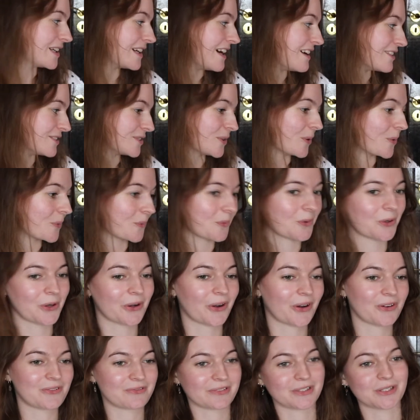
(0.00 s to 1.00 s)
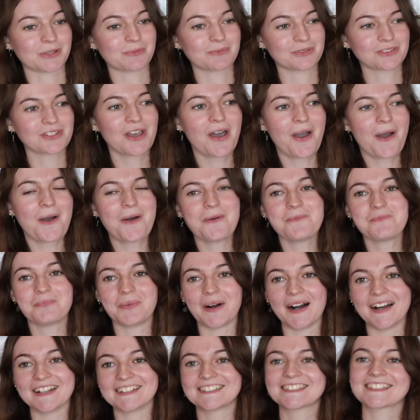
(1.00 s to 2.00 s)
I don't work on films,
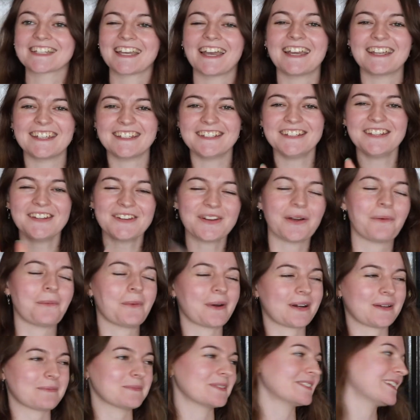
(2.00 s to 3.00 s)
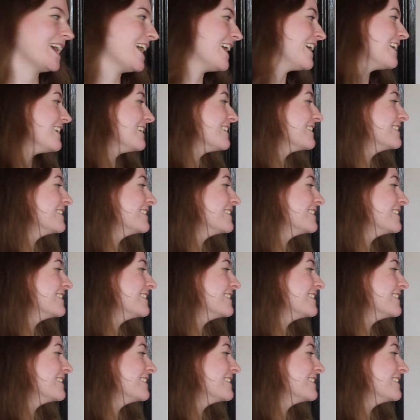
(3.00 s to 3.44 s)
but you know what I'm saying.